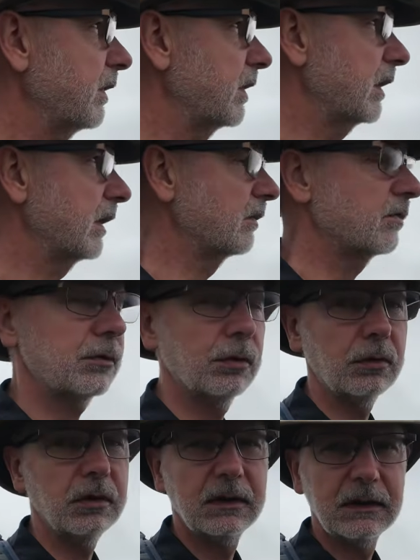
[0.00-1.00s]
been to King's
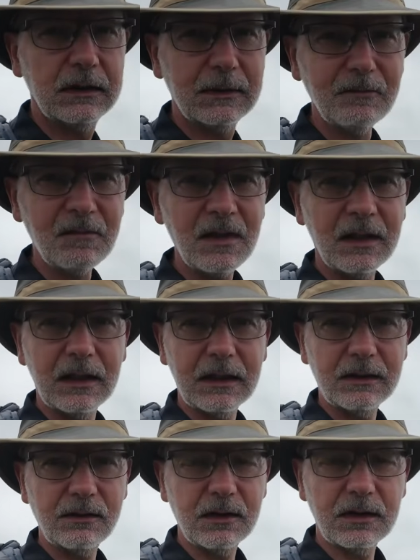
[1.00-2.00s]
Tor,
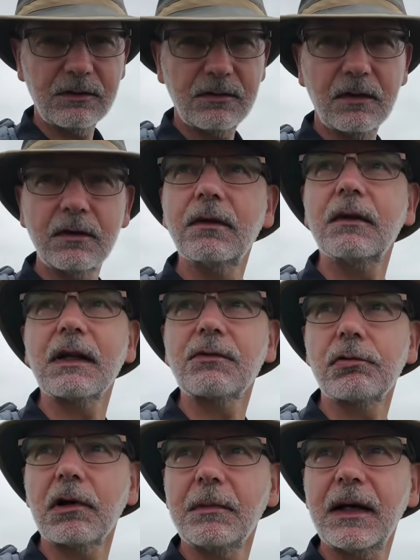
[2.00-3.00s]
and so that's
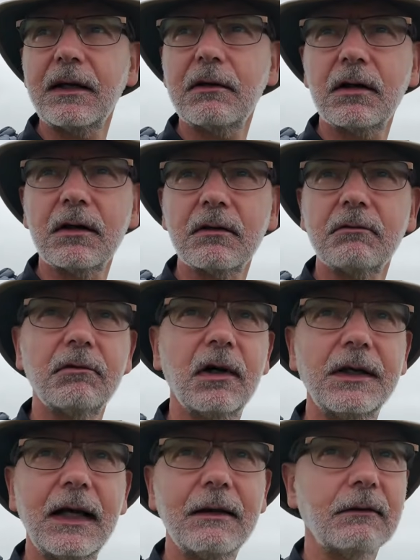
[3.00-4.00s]
where I'm headed
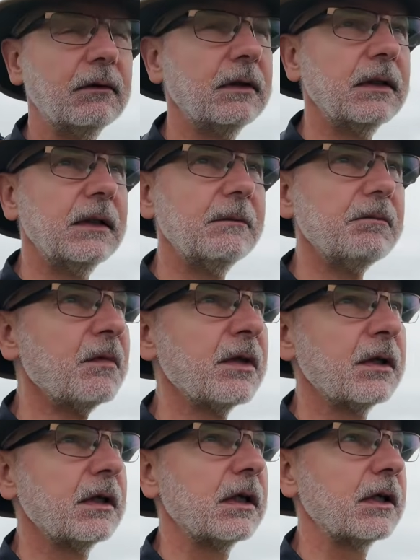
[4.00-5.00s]
right now.
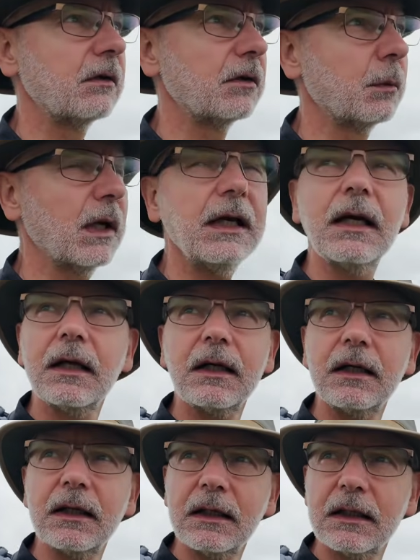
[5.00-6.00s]
And on the way,
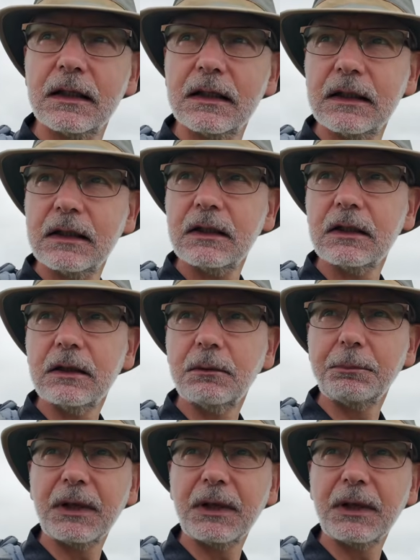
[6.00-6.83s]
when